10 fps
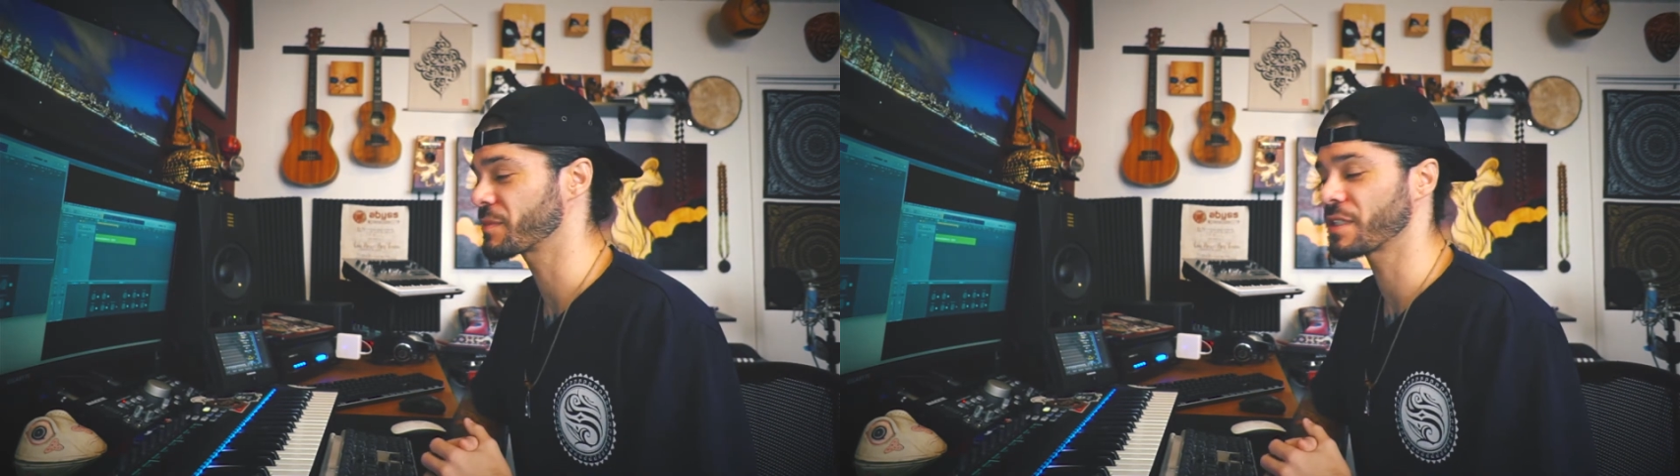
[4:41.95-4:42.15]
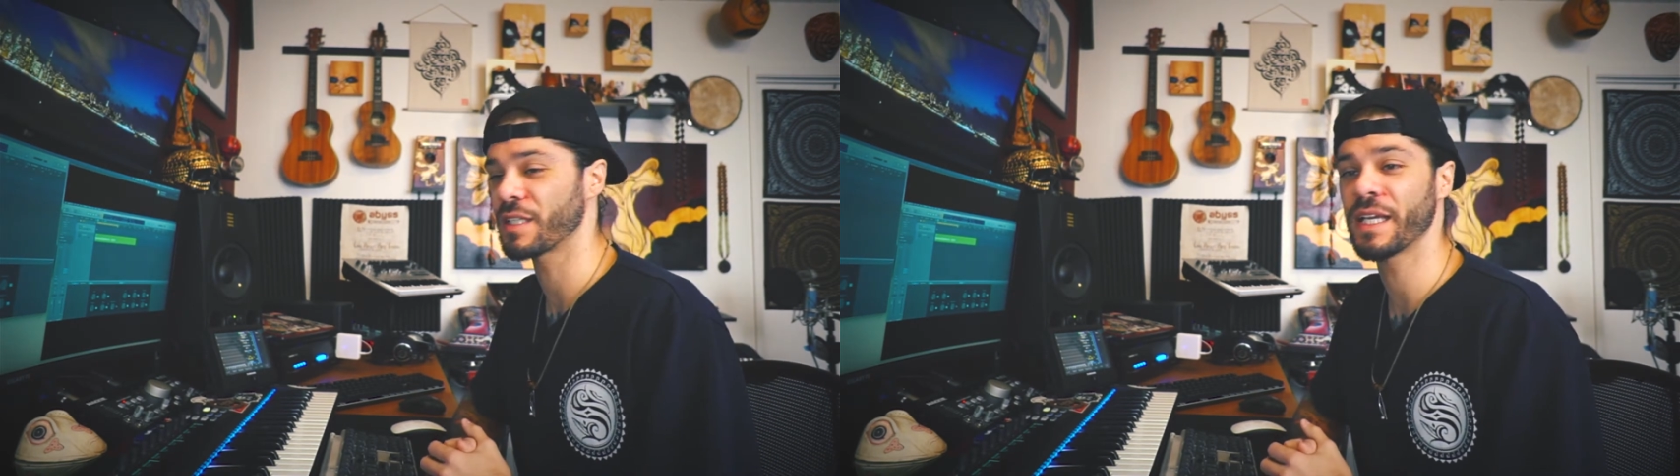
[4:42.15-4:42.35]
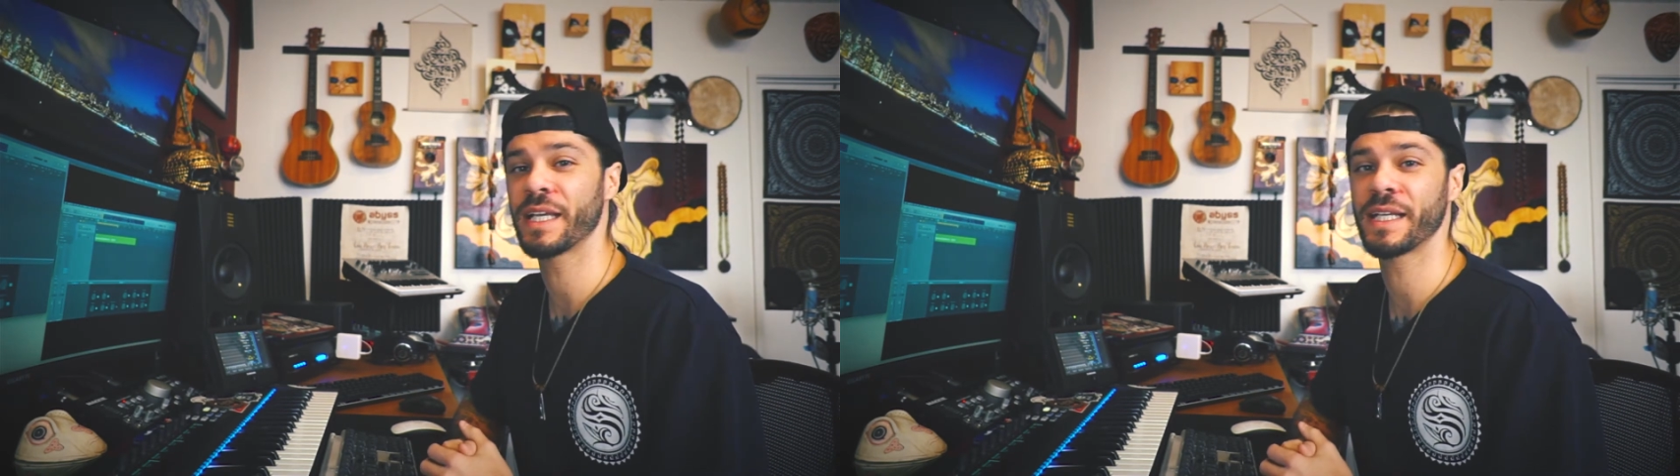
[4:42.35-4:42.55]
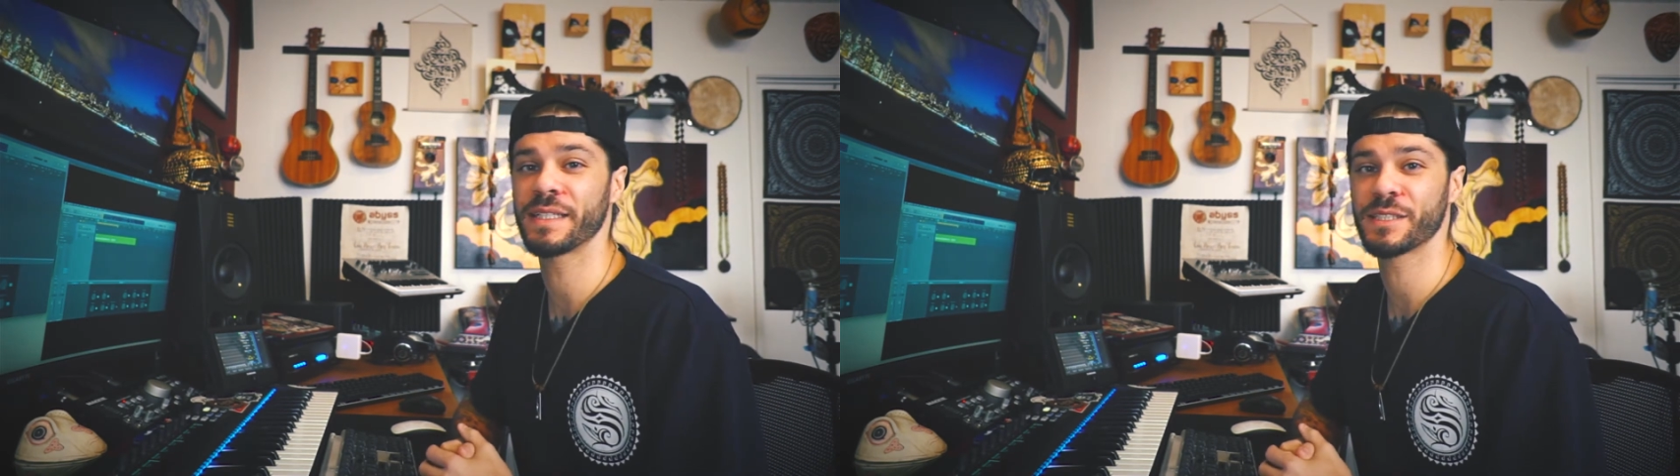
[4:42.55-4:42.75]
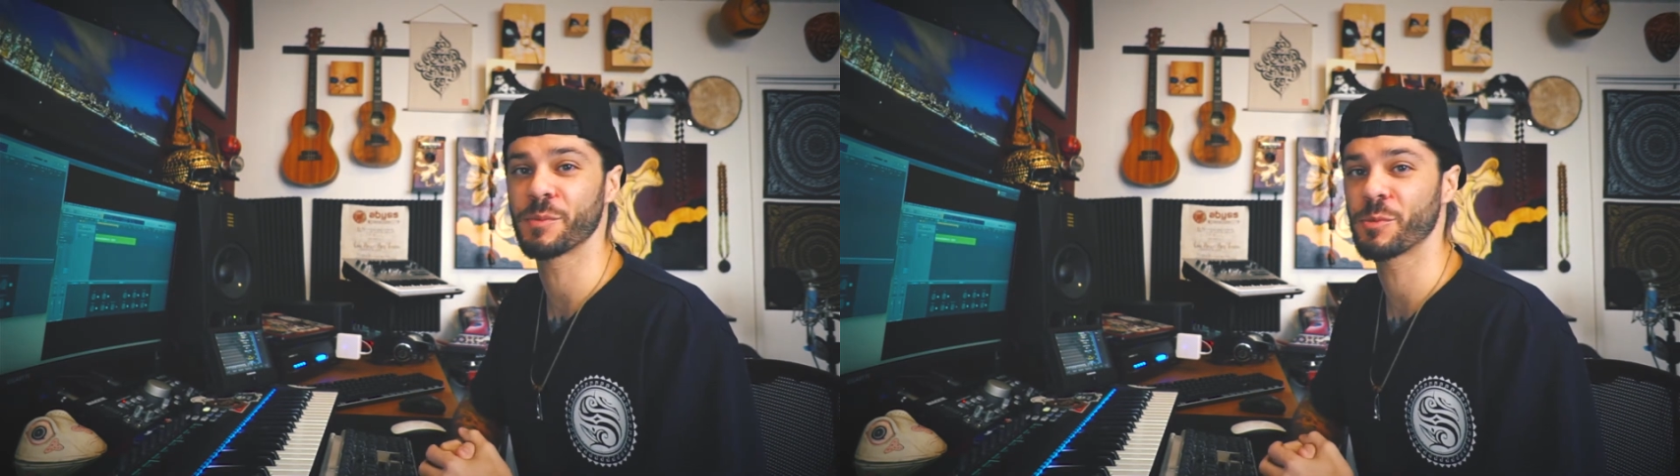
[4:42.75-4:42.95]
delay
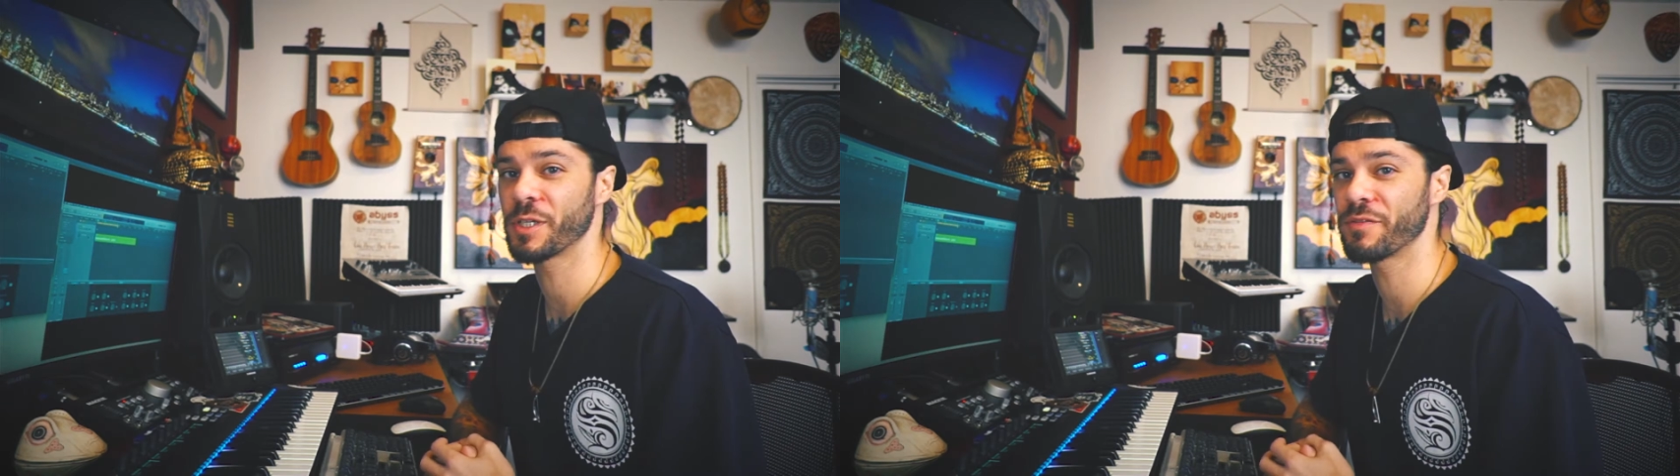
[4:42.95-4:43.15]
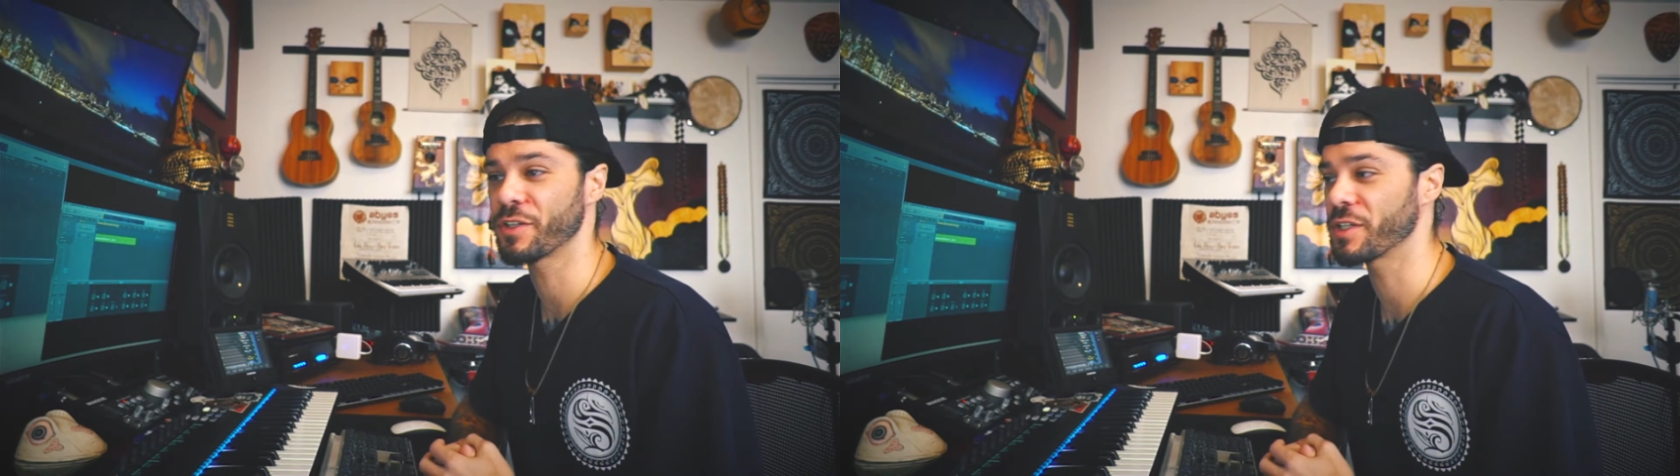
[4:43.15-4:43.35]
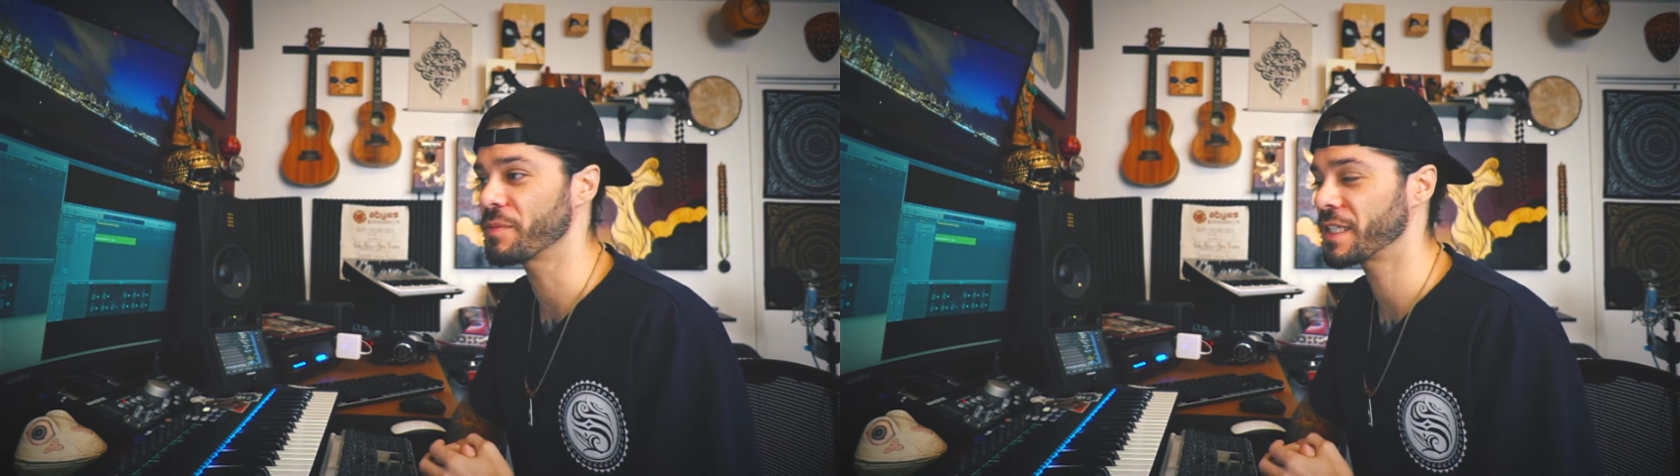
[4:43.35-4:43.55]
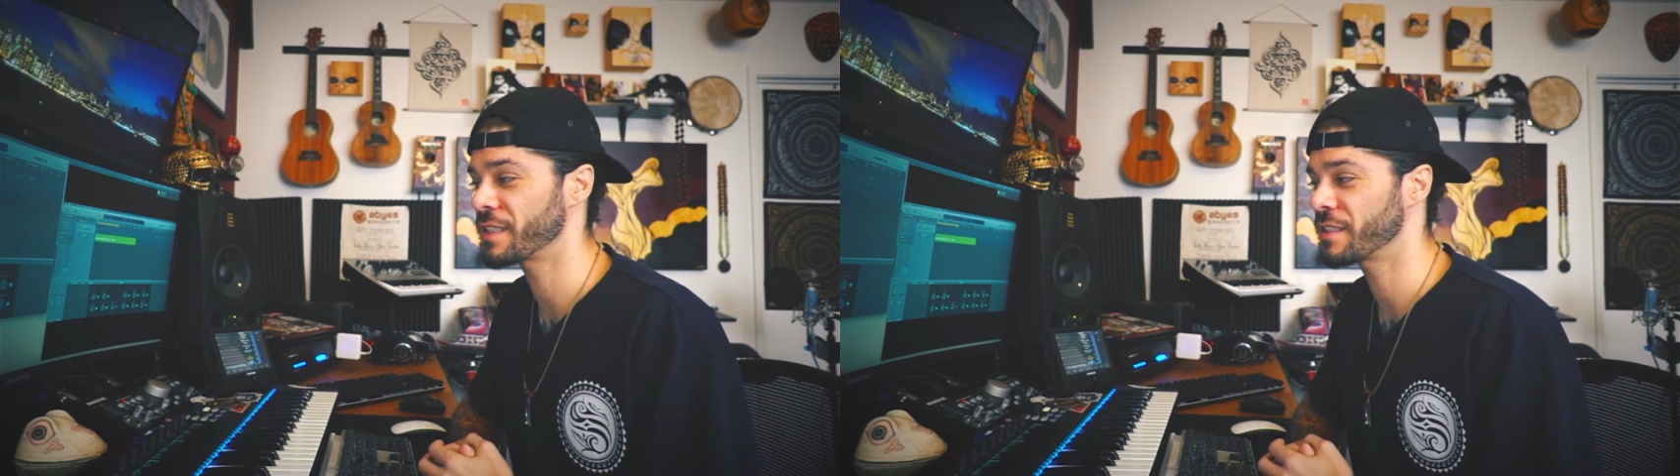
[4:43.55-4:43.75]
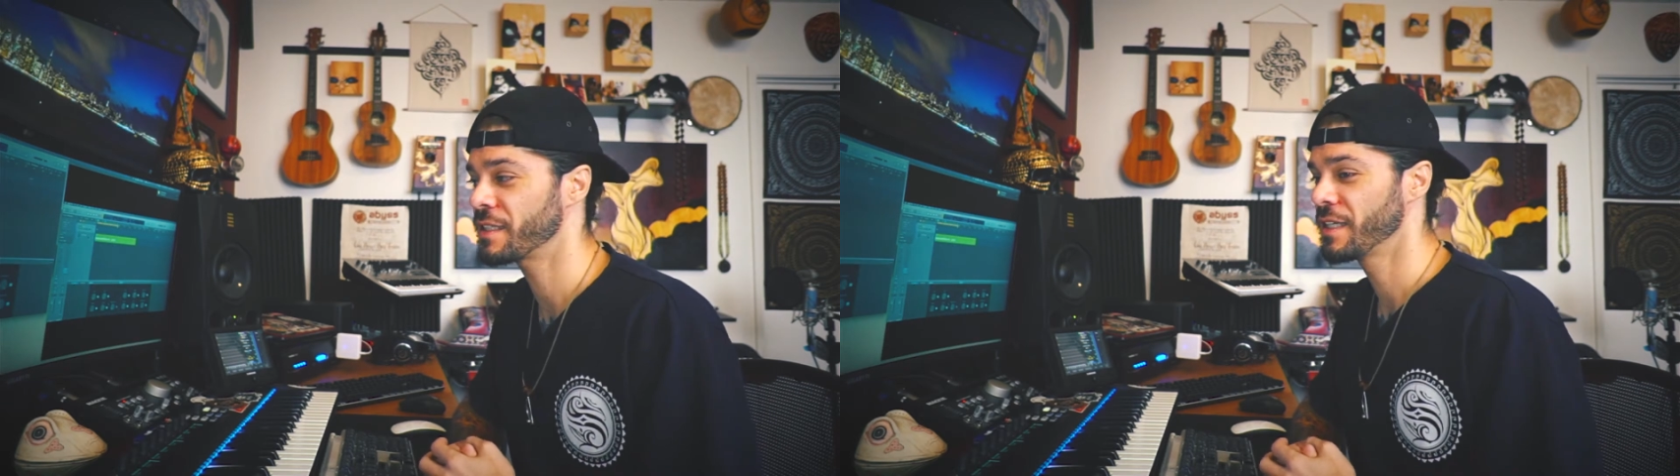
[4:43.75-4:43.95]
and some reverb,
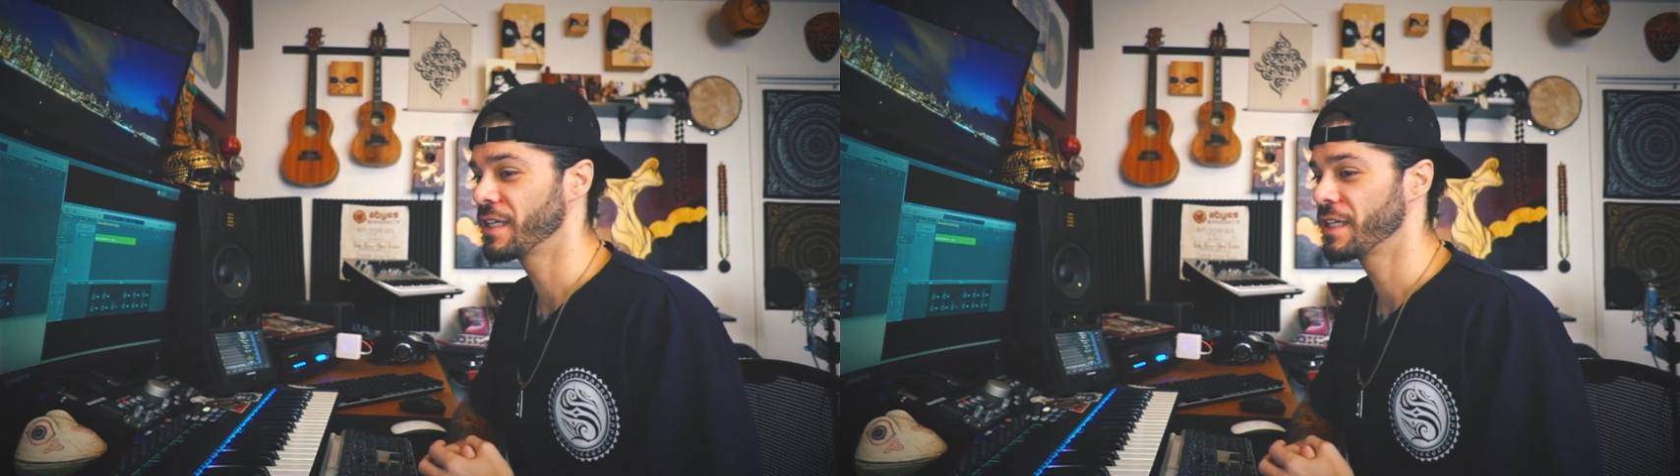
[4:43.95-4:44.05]
and